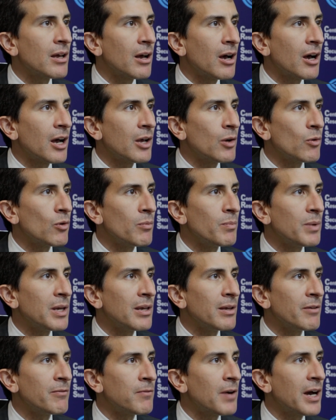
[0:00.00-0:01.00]
It will
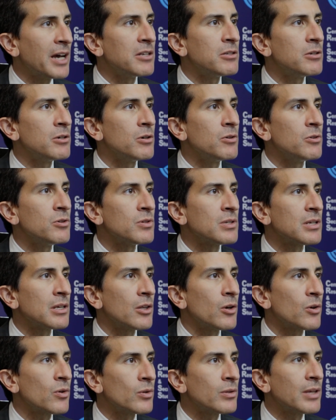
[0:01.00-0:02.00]
be fine-tuned using
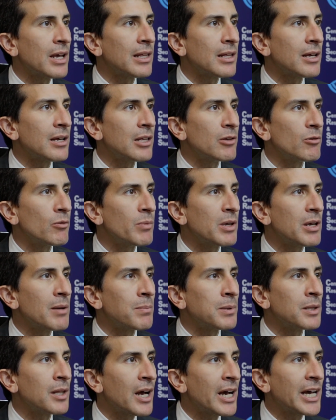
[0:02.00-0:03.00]
local data, and it will be
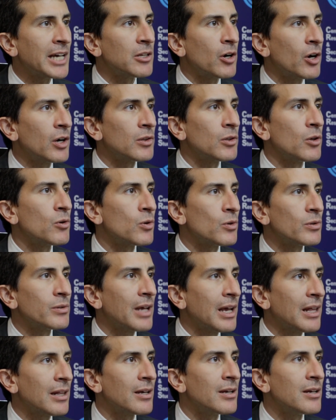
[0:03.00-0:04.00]
applied on local
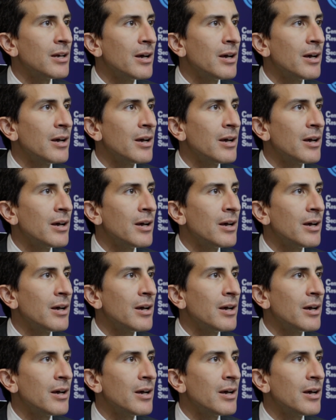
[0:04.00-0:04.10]
data